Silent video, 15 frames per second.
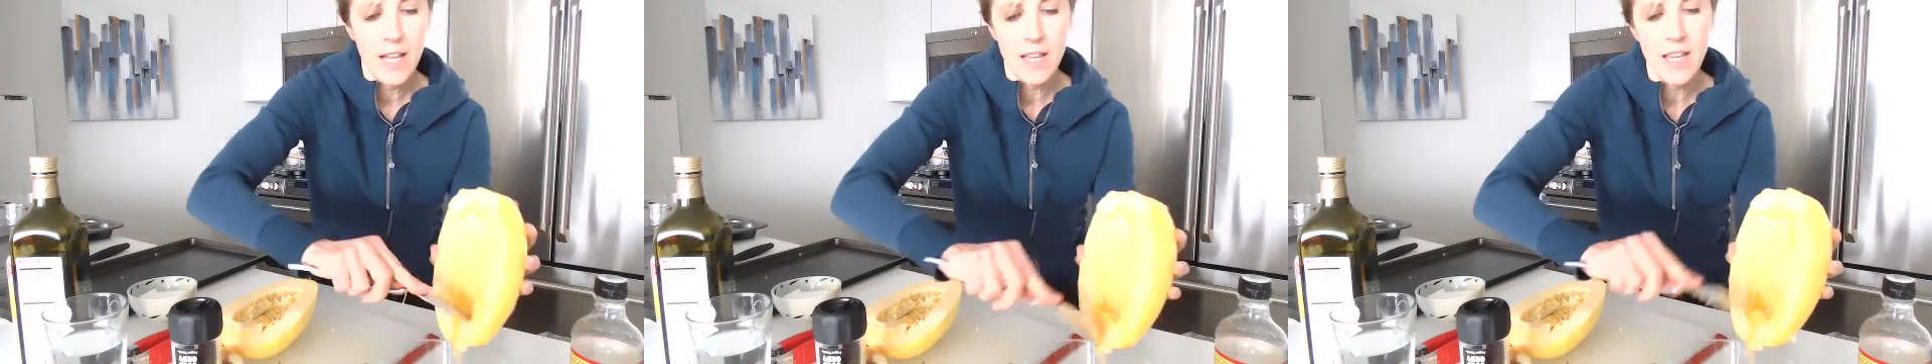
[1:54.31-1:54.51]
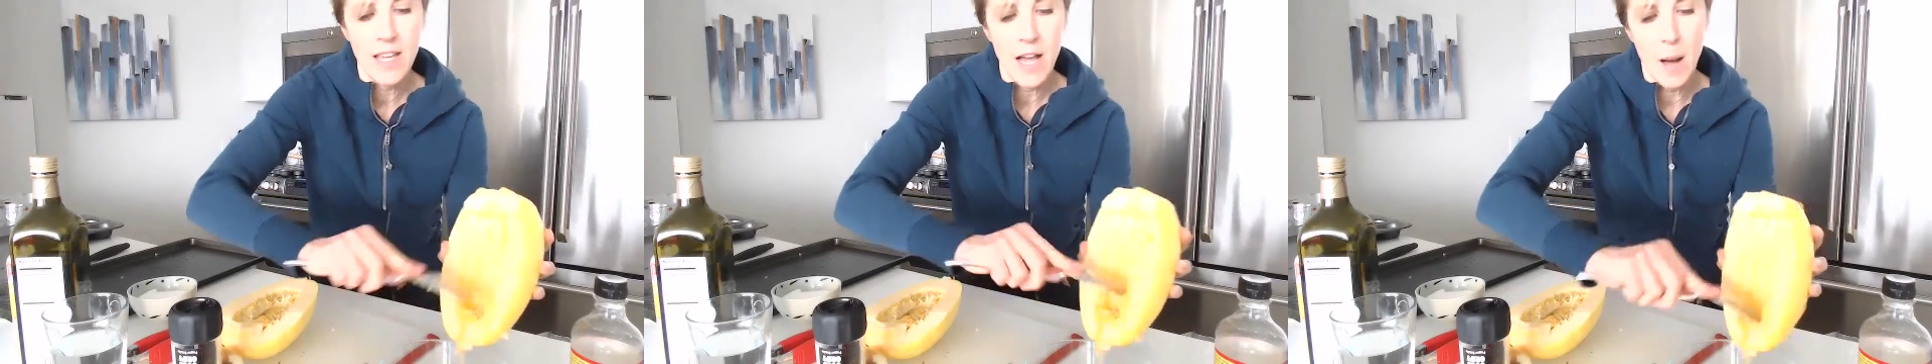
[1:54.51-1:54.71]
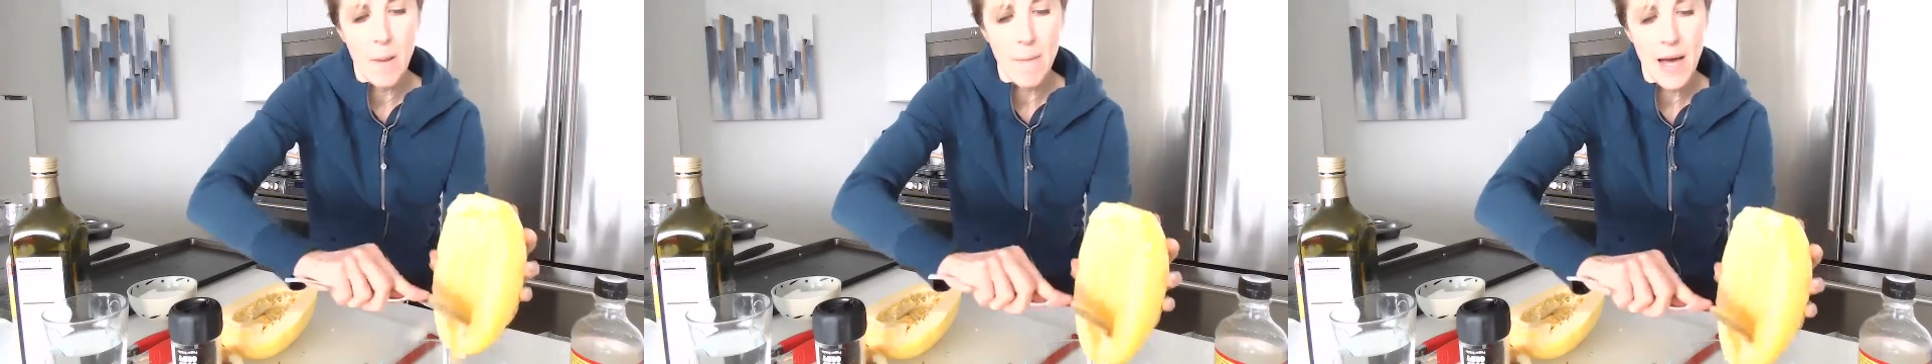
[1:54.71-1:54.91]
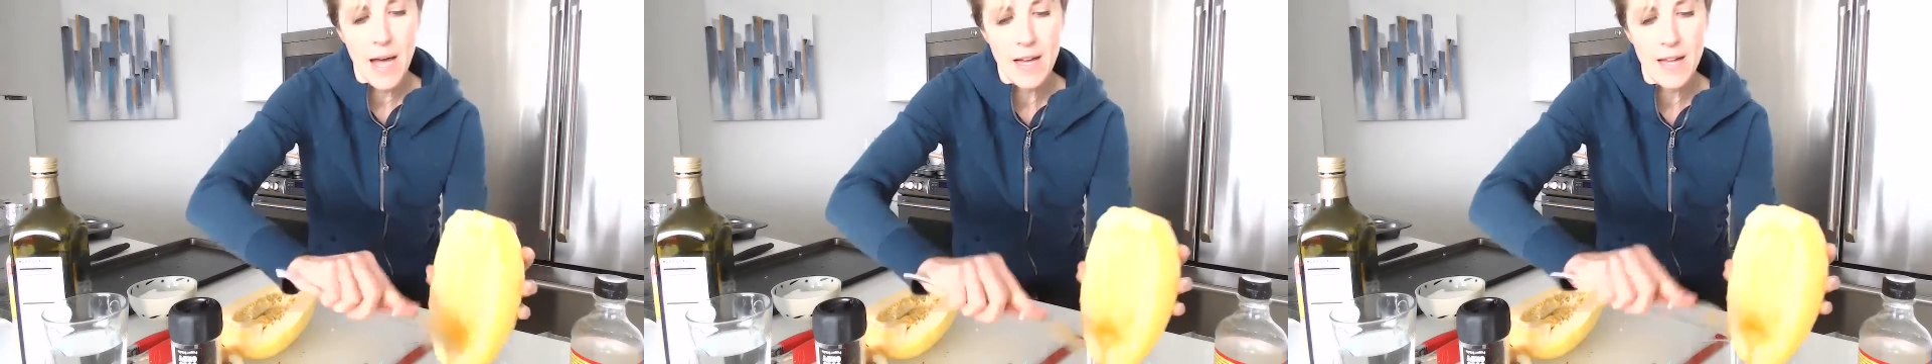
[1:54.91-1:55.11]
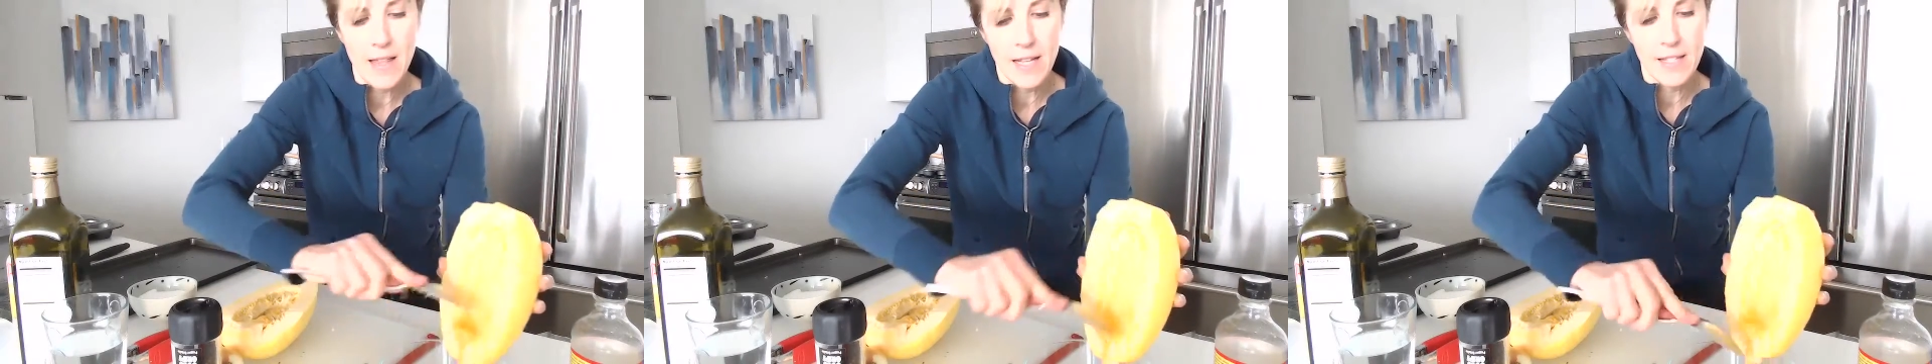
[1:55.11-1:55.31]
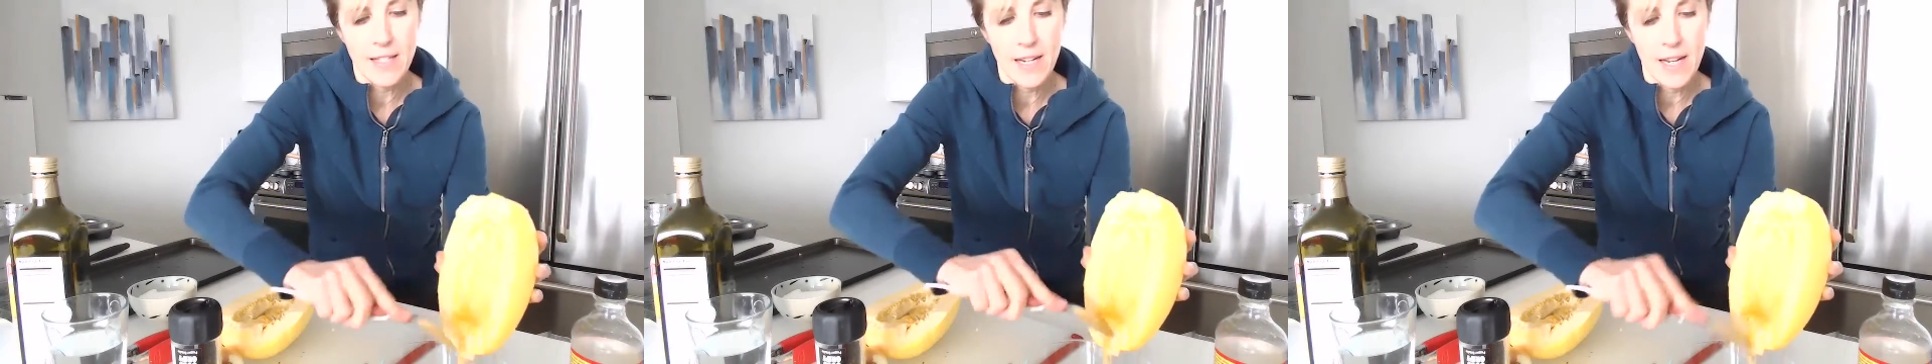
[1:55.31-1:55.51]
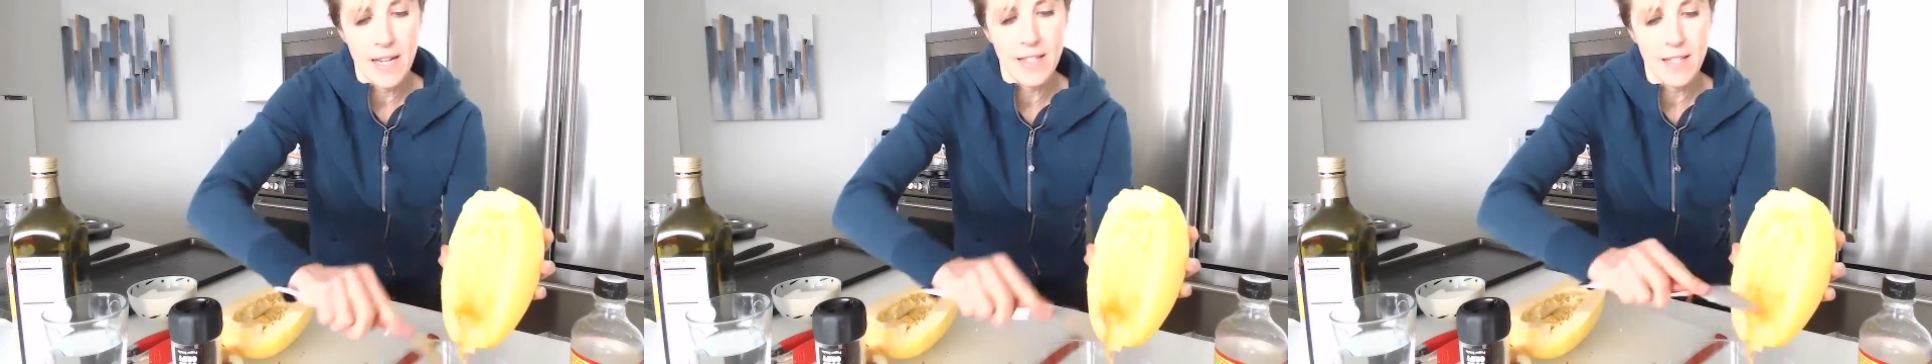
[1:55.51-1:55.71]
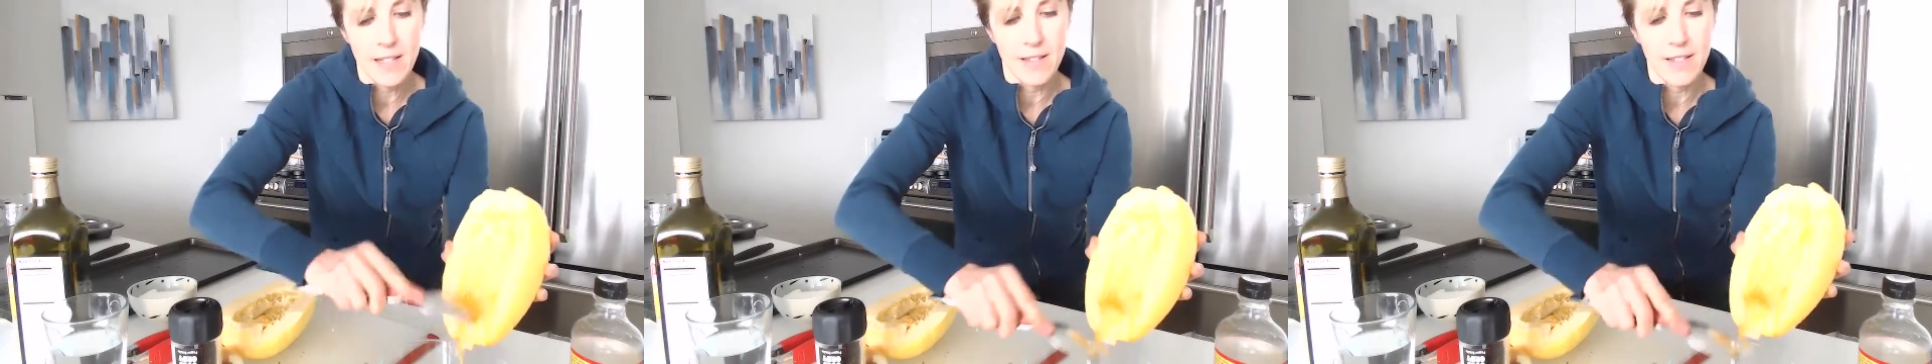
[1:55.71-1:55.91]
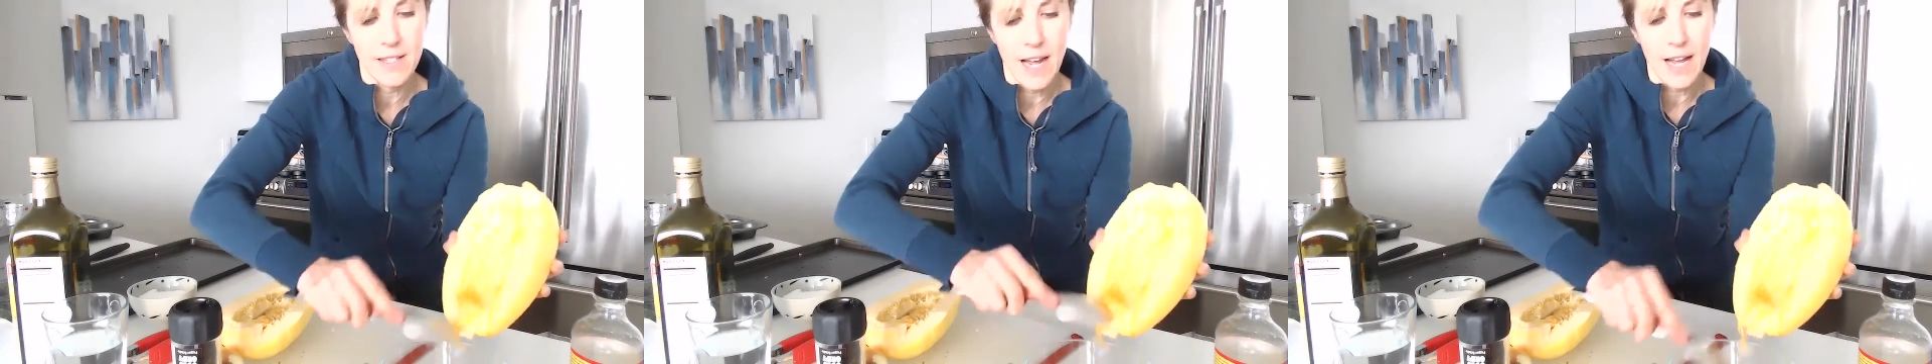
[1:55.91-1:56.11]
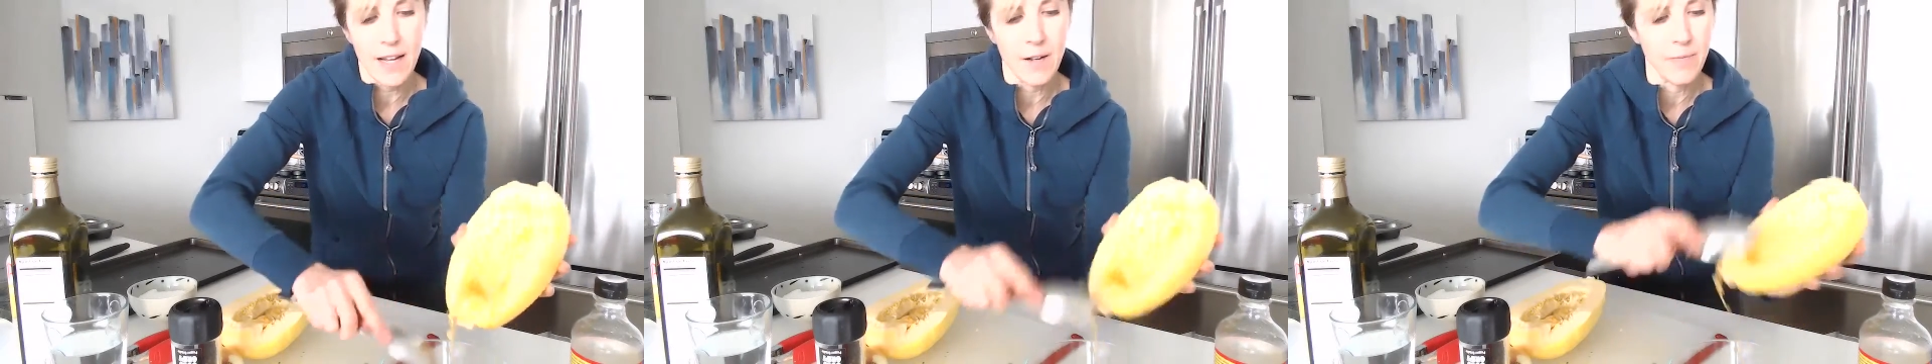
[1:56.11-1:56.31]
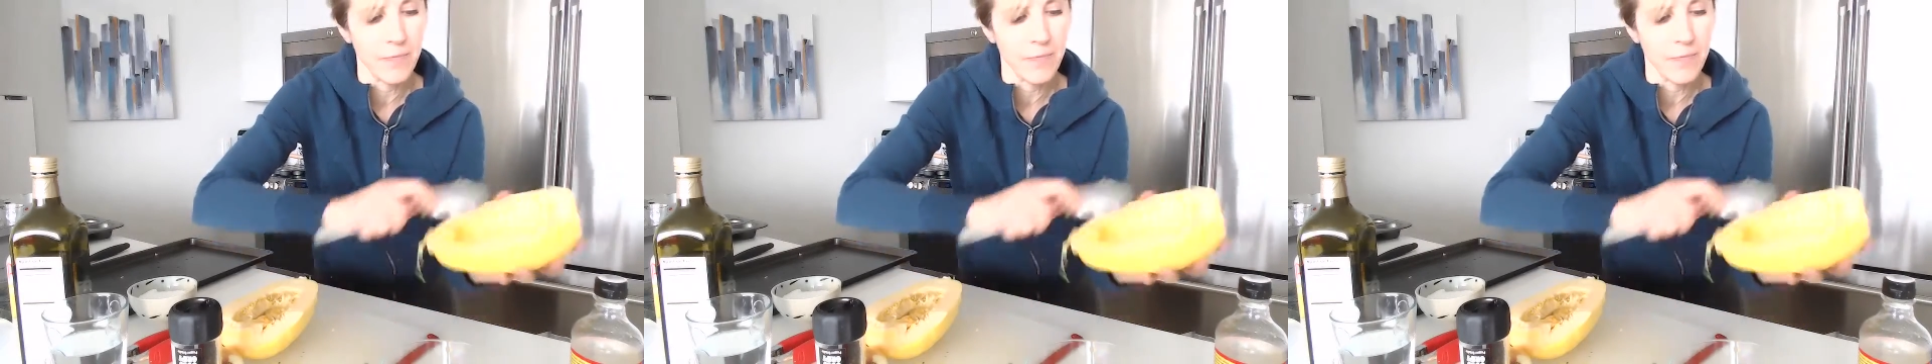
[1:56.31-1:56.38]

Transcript: Yum, that's a nice little snack.